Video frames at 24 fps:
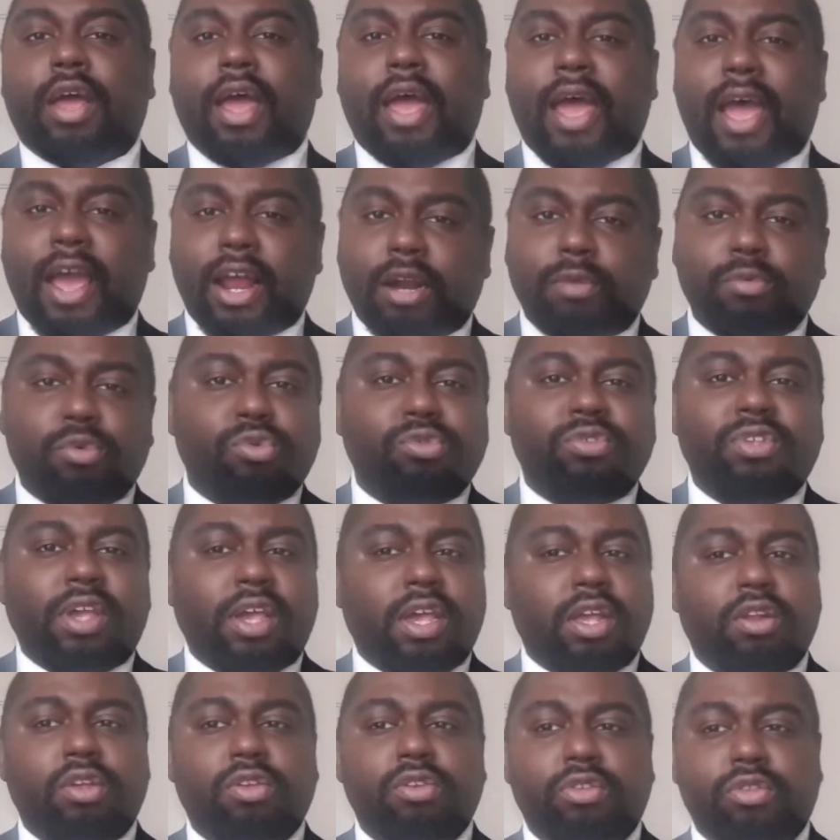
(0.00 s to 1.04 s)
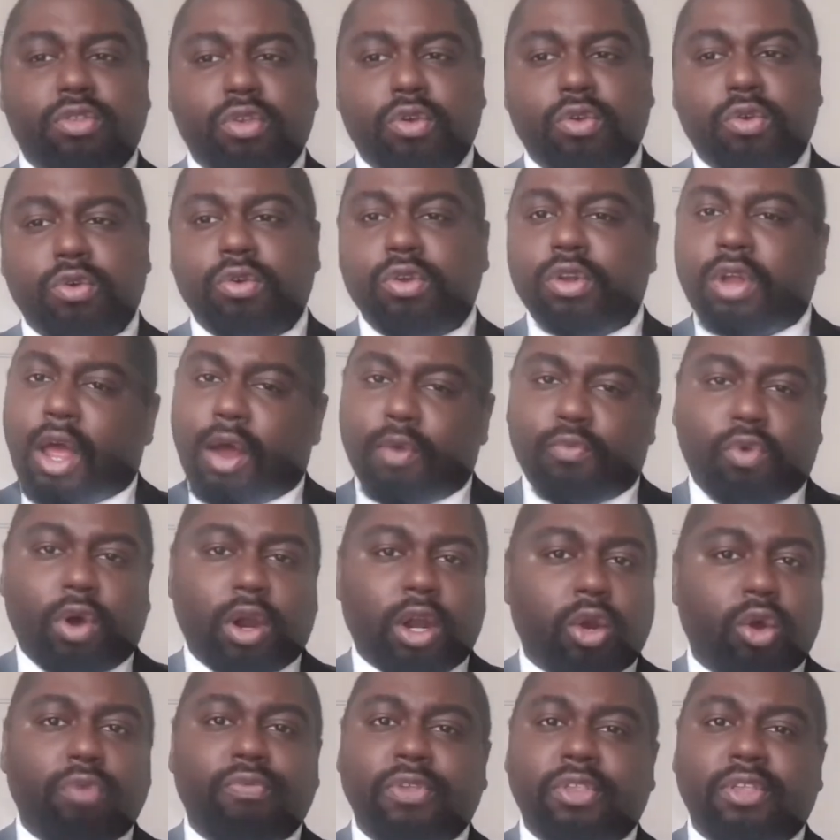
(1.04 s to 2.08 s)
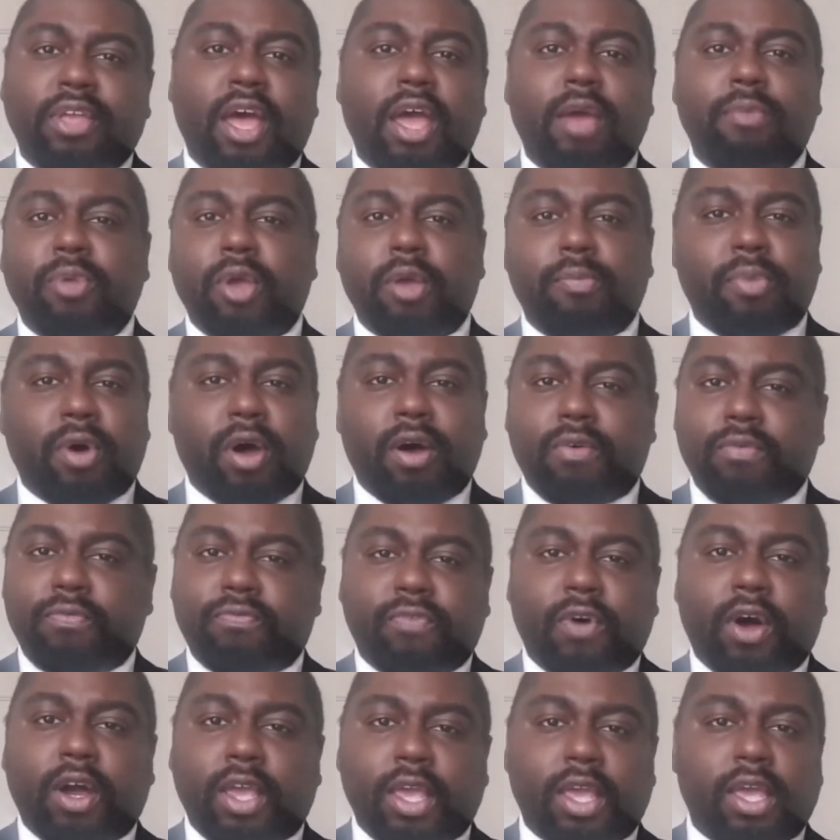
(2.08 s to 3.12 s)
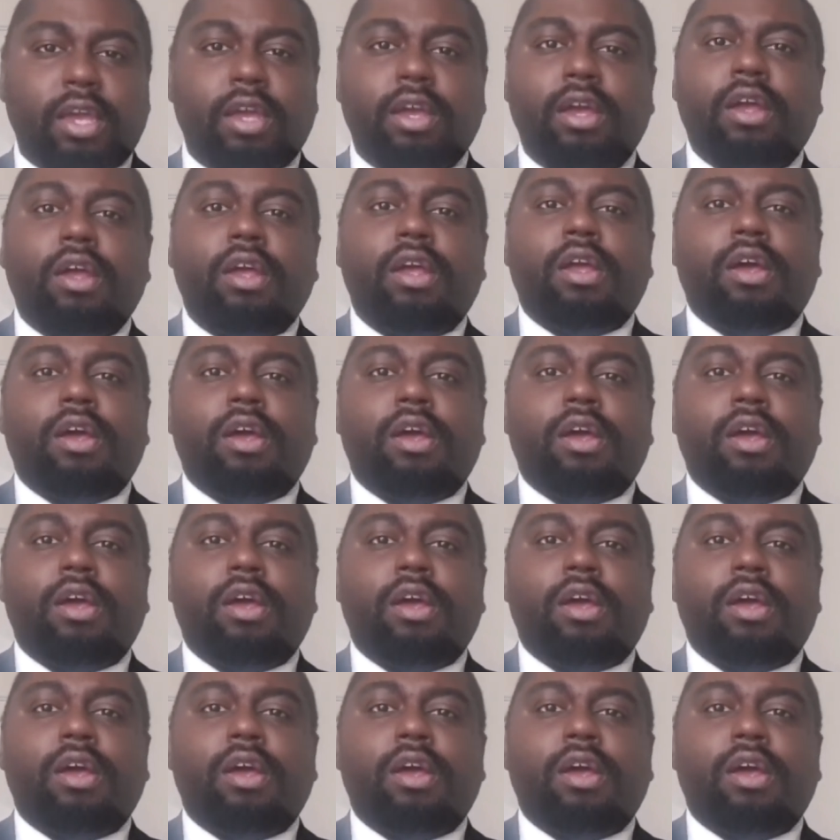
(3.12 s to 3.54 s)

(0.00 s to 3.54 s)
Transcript: Animals in a zoo, I'm running over time here, but fuck it.